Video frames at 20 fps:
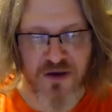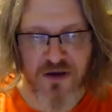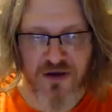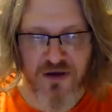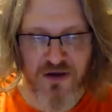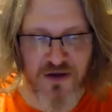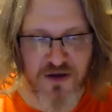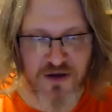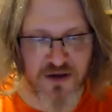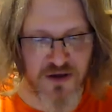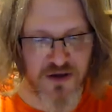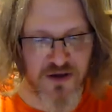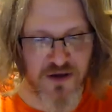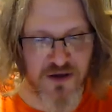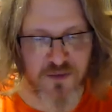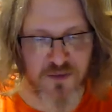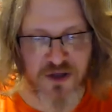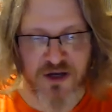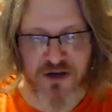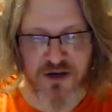
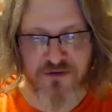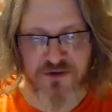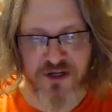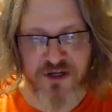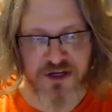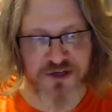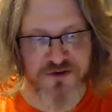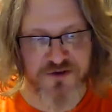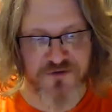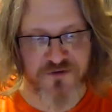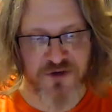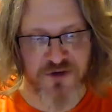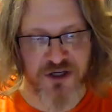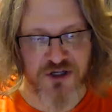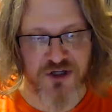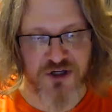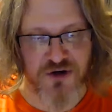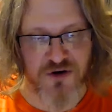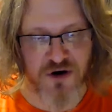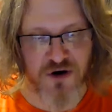And it does
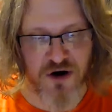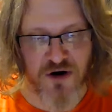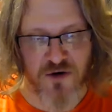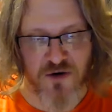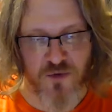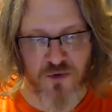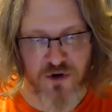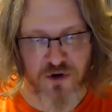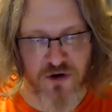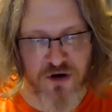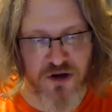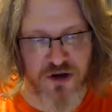feature artwork,